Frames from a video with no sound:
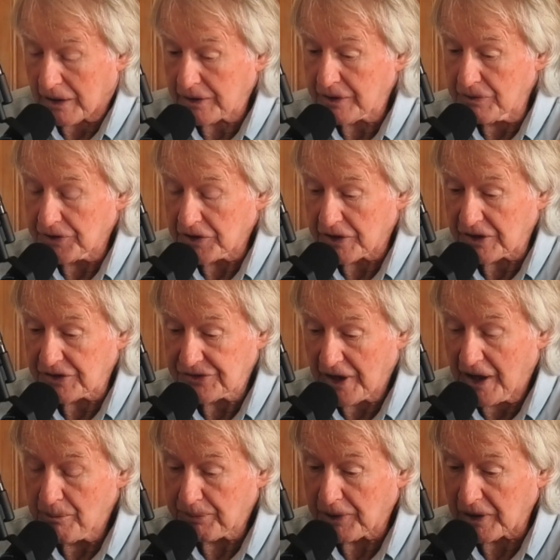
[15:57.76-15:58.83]
I'll give you an
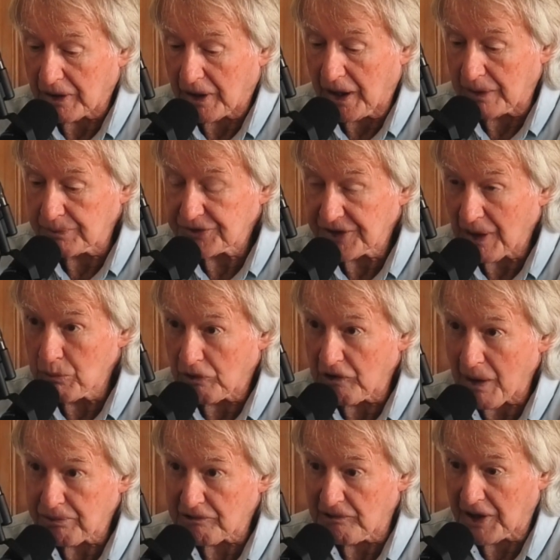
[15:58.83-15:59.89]
example. Uh, somewhere
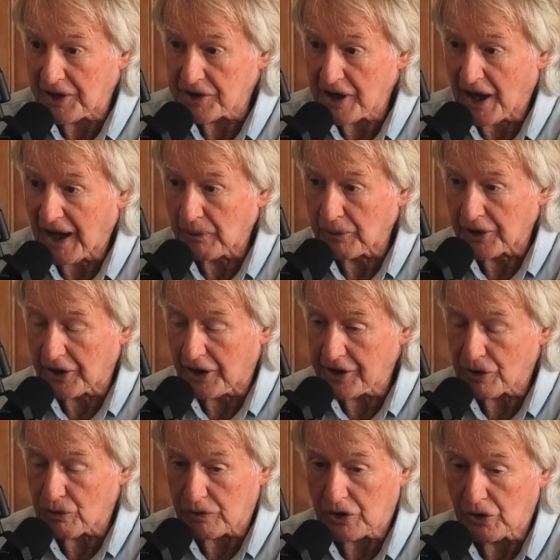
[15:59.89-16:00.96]
up around Darwin, I
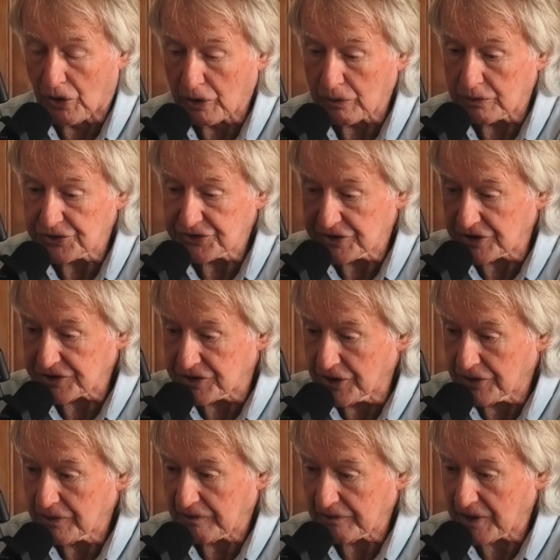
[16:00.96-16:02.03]
don't recall it was just
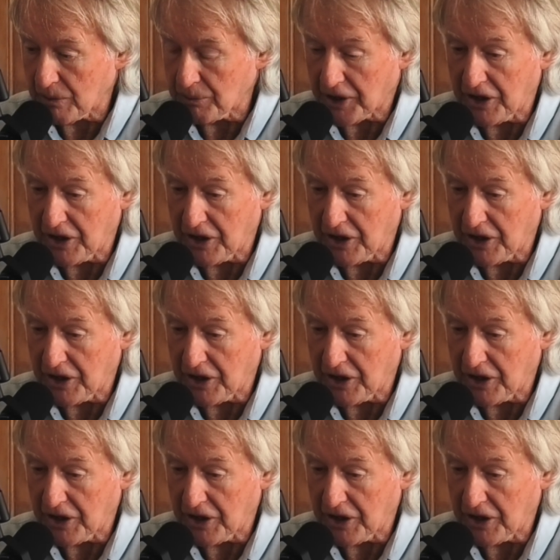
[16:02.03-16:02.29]
coming